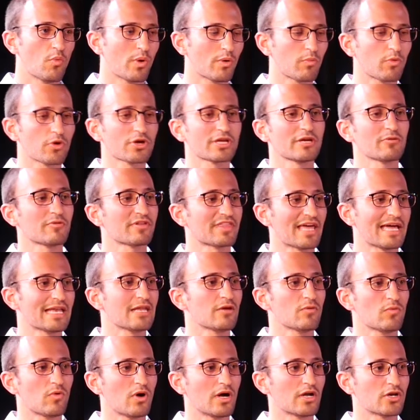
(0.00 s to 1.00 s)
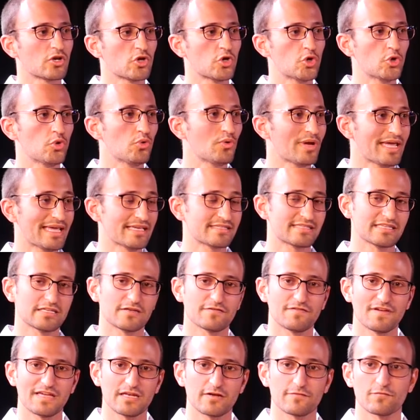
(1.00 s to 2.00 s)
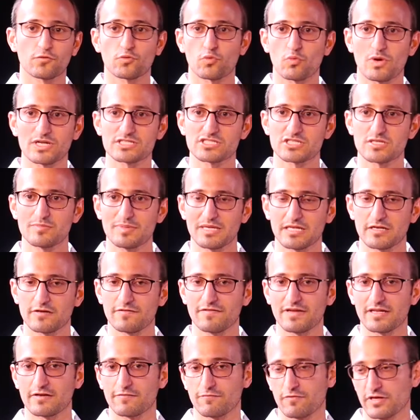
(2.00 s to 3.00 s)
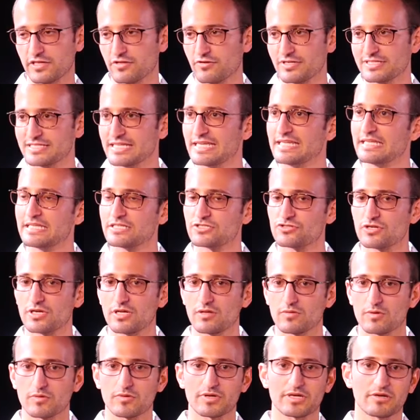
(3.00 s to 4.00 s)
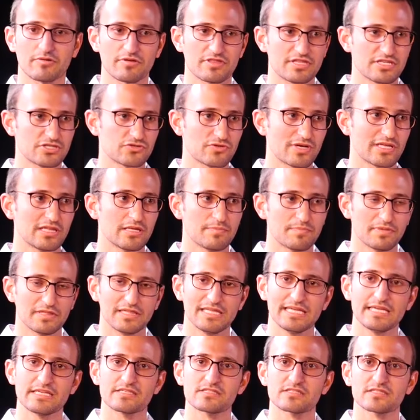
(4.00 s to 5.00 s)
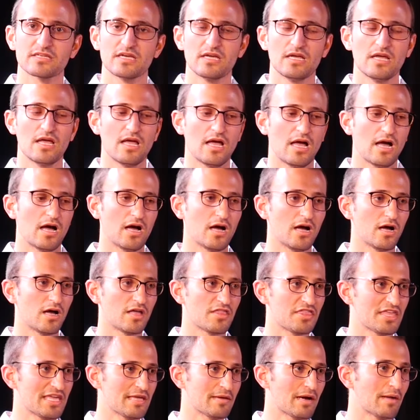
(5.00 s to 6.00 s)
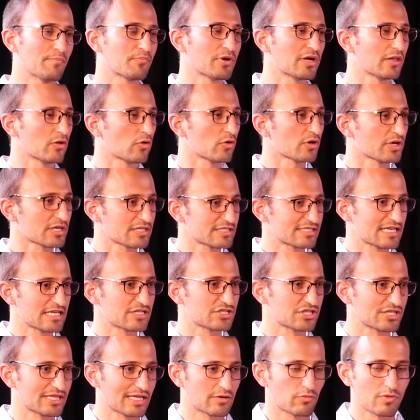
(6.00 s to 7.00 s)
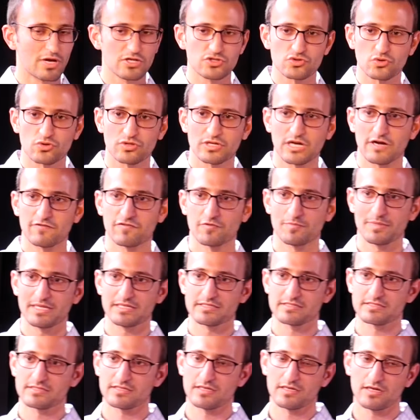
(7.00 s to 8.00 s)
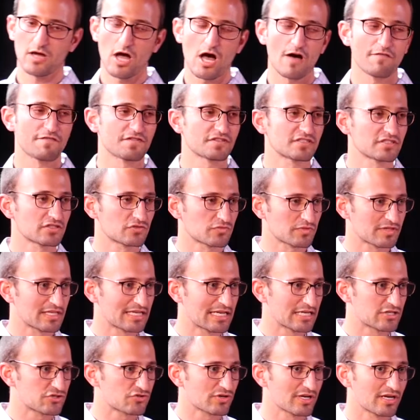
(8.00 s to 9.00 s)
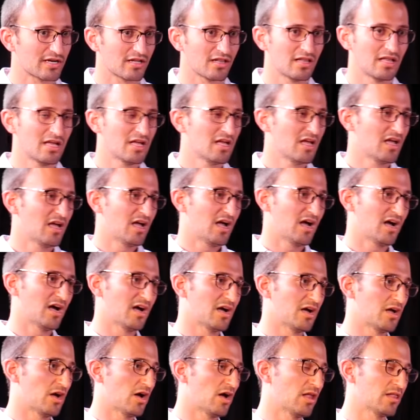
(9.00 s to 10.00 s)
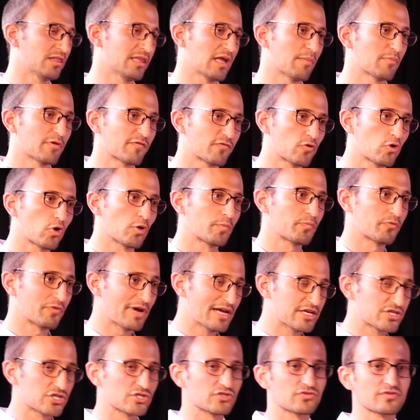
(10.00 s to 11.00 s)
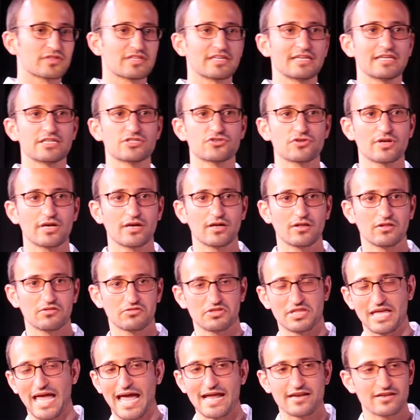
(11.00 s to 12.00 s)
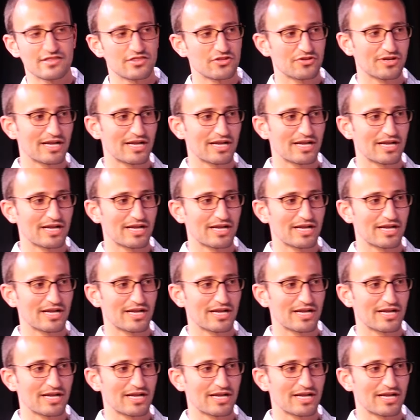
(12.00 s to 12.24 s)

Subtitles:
we're working with anyone who is innovative or wants to be innovative, whether it's in Israel, we're working with the Israeli police, the umbrella organization that runs all government offices within Israel, a number of corporations within Israel and in the